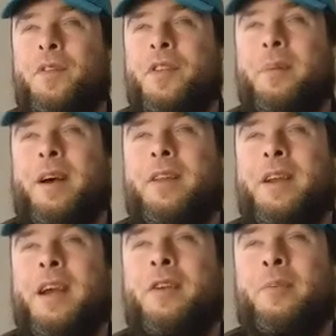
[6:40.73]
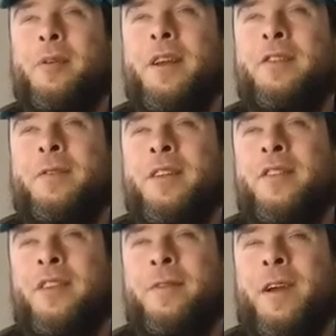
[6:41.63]
somehow the guy who plays
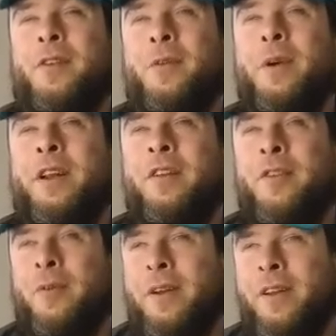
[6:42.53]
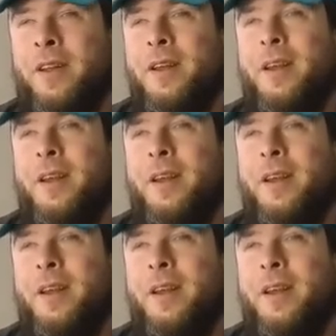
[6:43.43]
Vincent found a way to do it.